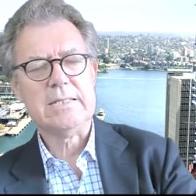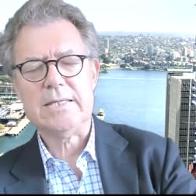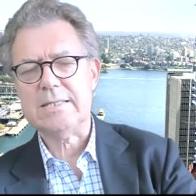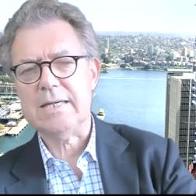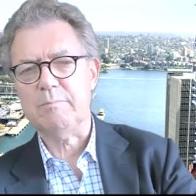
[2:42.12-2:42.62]

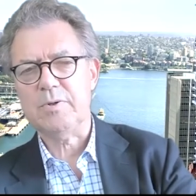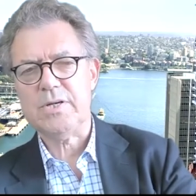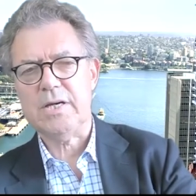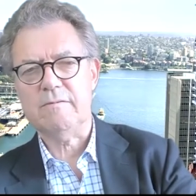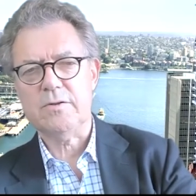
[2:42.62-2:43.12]

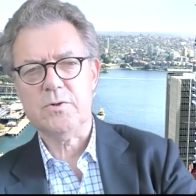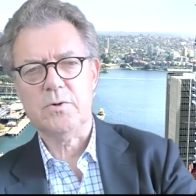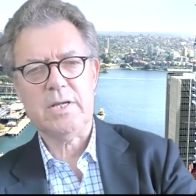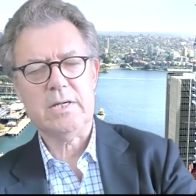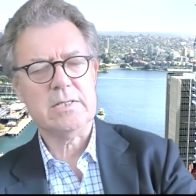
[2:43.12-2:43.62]
16% of its
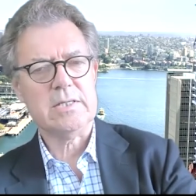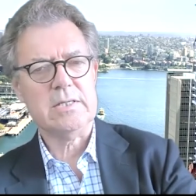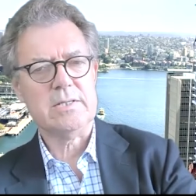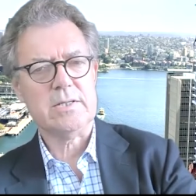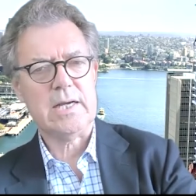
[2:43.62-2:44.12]
audience
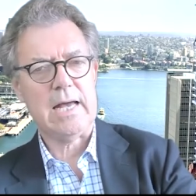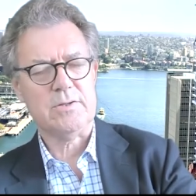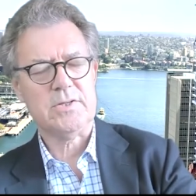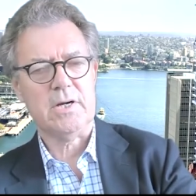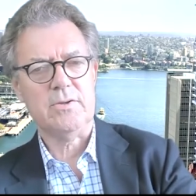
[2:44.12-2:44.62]
is
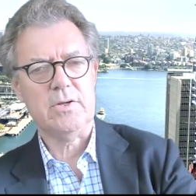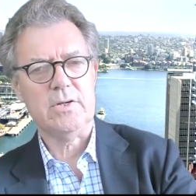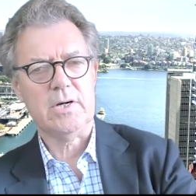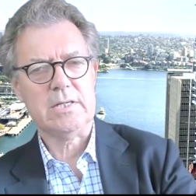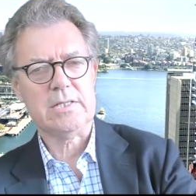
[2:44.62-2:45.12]
outside the
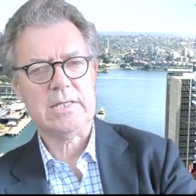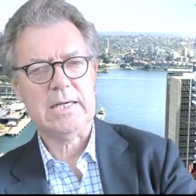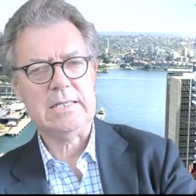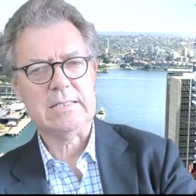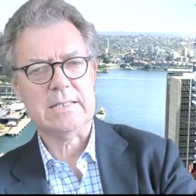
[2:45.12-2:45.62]
United
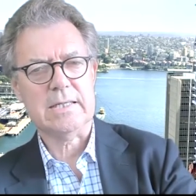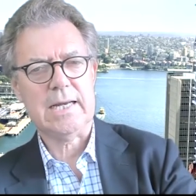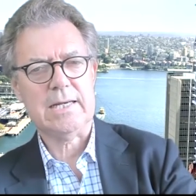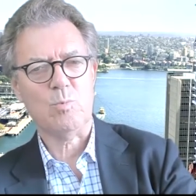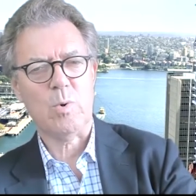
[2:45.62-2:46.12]
States and it
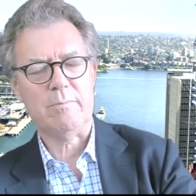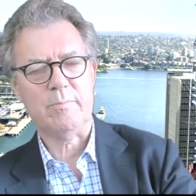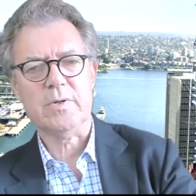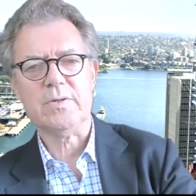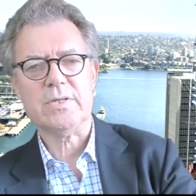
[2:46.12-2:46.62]
has
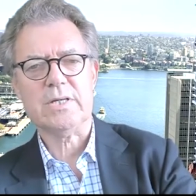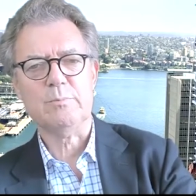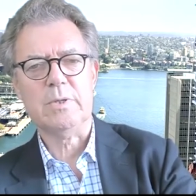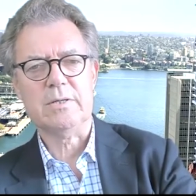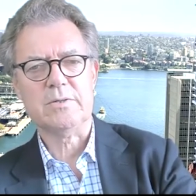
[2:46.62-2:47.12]

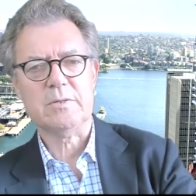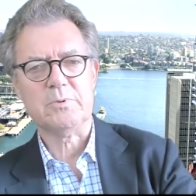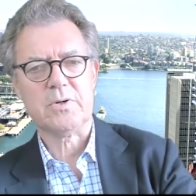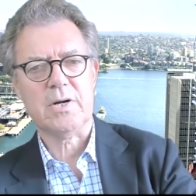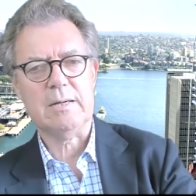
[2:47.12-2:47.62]
1.6 million
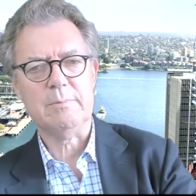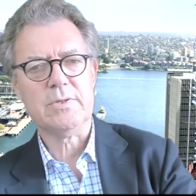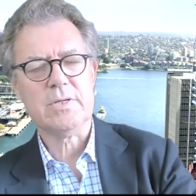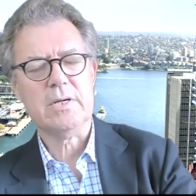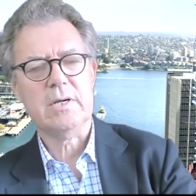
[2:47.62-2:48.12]

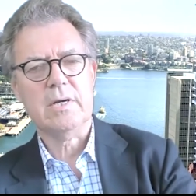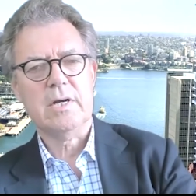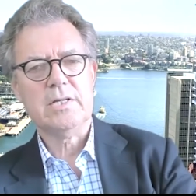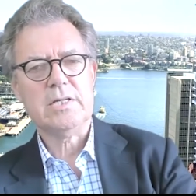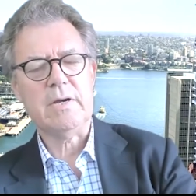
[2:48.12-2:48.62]
subscribers.
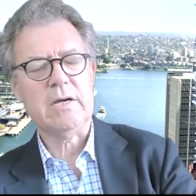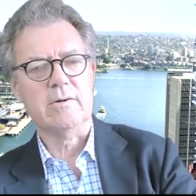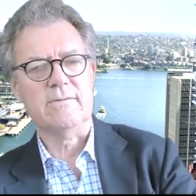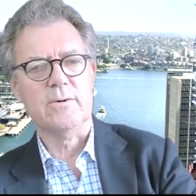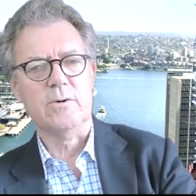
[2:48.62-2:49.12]
So it
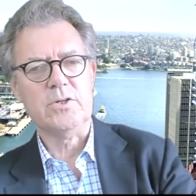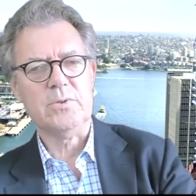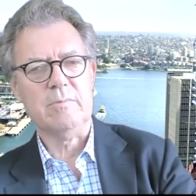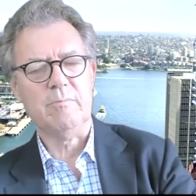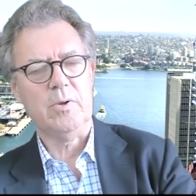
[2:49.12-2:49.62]
can afford
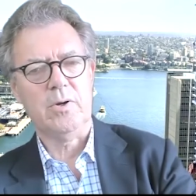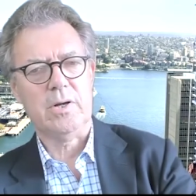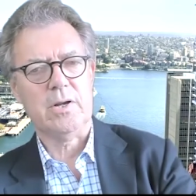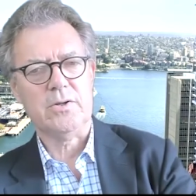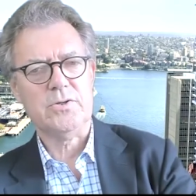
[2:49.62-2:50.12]
to employ
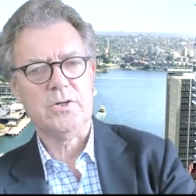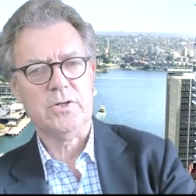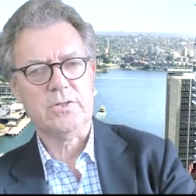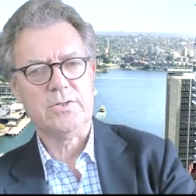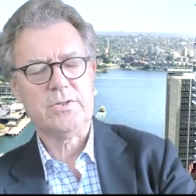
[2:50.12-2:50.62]
a lot of
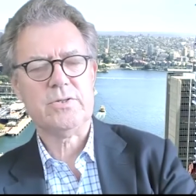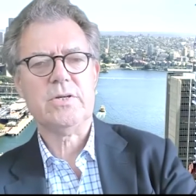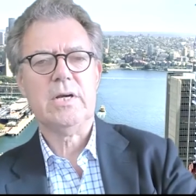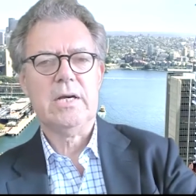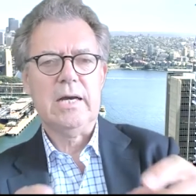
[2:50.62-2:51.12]
journalists.
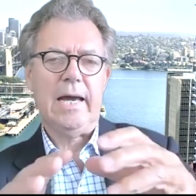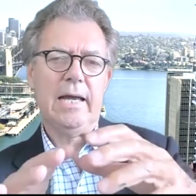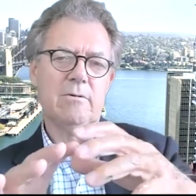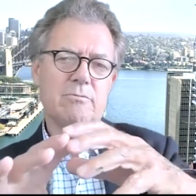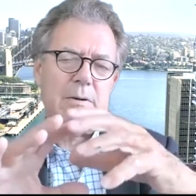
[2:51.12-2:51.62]

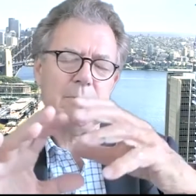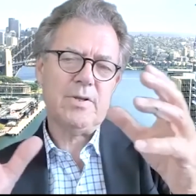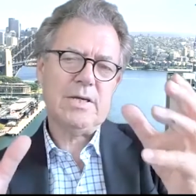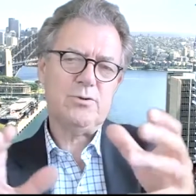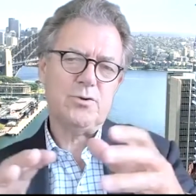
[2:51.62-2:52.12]
And remember,
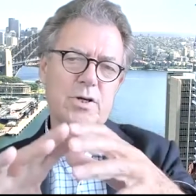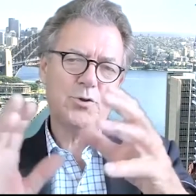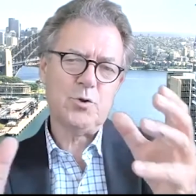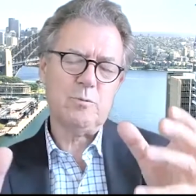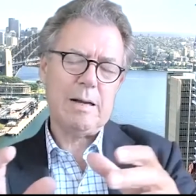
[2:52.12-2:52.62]
these
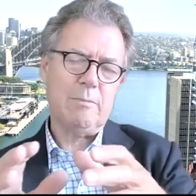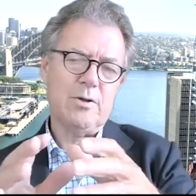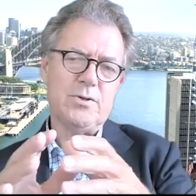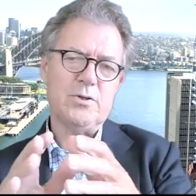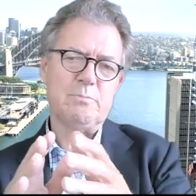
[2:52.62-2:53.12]
traditional
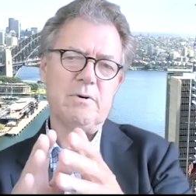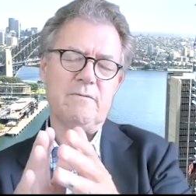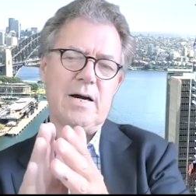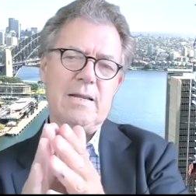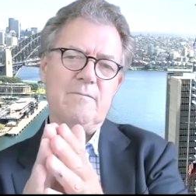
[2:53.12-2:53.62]
publishers
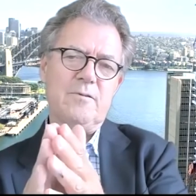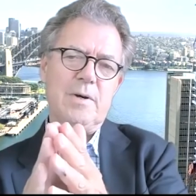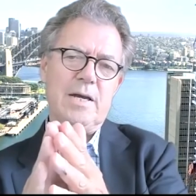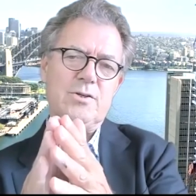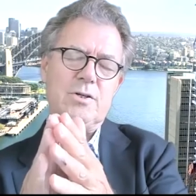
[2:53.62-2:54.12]
provide
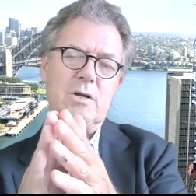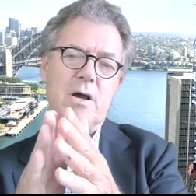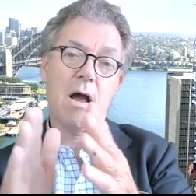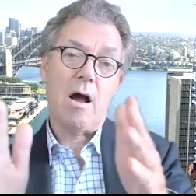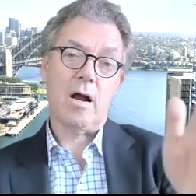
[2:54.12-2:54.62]

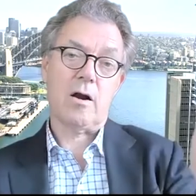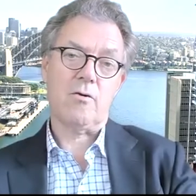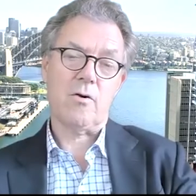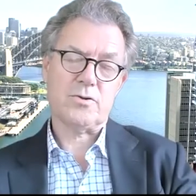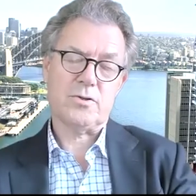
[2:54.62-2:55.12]
information
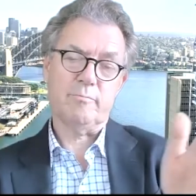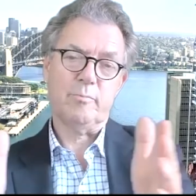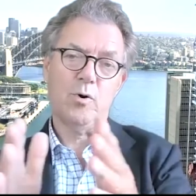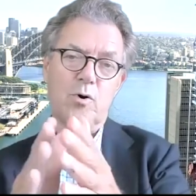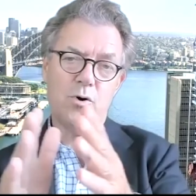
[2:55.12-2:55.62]
across the
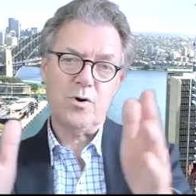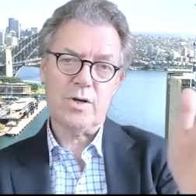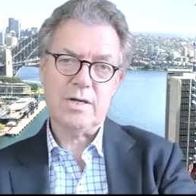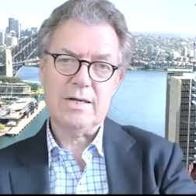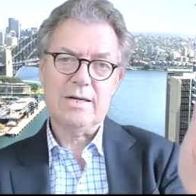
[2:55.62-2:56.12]
board